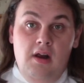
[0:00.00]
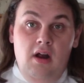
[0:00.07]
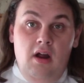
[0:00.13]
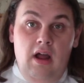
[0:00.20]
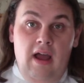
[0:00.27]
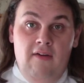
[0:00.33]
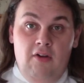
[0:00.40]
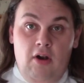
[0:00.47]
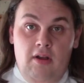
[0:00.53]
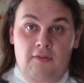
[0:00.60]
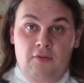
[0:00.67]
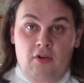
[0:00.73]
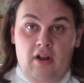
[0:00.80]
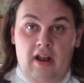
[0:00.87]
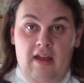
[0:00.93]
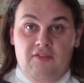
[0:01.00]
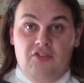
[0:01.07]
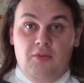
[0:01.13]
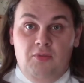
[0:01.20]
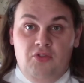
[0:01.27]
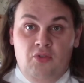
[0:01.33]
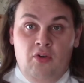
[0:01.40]
have an, if you're going to have
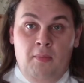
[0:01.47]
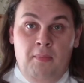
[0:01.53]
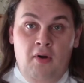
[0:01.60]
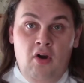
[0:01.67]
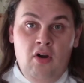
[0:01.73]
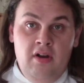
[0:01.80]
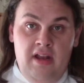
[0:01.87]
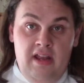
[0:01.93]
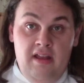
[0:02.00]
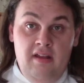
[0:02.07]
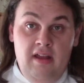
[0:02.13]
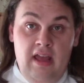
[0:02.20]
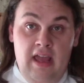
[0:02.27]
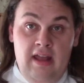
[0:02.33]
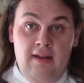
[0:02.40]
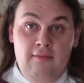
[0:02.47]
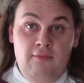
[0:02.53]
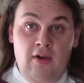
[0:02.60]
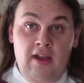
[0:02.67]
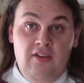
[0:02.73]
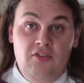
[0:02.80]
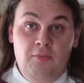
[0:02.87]
some sort of party and
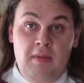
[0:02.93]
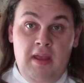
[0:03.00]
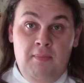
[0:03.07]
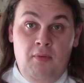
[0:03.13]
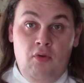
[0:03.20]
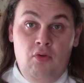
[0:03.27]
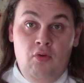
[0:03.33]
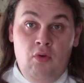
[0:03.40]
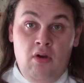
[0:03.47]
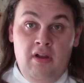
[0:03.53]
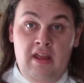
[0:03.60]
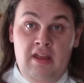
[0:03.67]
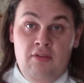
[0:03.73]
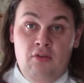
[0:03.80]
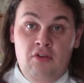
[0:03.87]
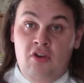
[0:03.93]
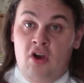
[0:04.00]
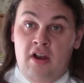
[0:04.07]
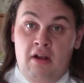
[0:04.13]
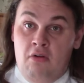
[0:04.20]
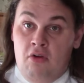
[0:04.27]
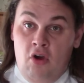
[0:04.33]
invite people who are either
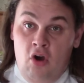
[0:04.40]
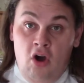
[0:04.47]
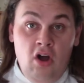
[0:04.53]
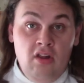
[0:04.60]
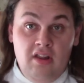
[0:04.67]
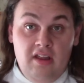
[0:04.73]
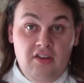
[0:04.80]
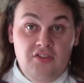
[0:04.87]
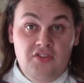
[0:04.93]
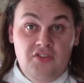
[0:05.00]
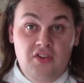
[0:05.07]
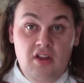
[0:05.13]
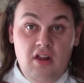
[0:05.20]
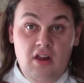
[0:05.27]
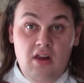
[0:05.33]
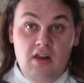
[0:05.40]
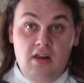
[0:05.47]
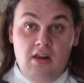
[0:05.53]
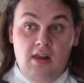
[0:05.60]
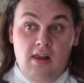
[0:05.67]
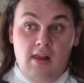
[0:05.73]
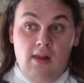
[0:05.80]
non-alcoholics
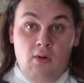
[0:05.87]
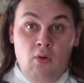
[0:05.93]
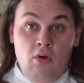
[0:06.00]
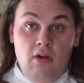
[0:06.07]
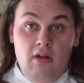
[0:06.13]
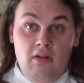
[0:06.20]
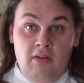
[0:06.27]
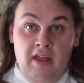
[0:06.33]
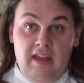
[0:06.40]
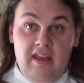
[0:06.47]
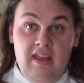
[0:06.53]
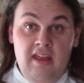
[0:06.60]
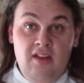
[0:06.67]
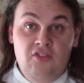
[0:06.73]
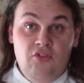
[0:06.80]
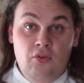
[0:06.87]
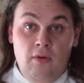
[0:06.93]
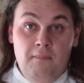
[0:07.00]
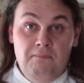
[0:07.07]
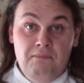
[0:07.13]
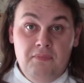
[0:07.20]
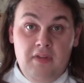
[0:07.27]
or like kids
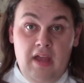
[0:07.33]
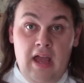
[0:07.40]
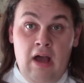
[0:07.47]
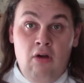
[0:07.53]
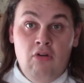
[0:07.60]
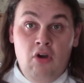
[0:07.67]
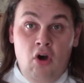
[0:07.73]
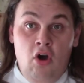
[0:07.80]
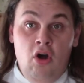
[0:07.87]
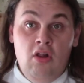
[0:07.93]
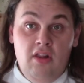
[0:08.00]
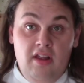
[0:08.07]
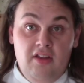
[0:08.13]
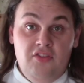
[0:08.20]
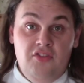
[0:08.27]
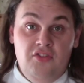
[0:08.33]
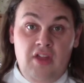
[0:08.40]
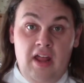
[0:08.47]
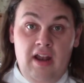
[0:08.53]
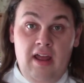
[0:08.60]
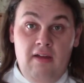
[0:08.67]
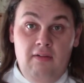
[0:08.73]
or alcoholics
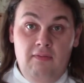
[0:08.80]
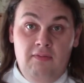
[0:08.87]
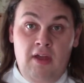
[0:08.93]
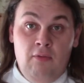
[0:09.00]
that have that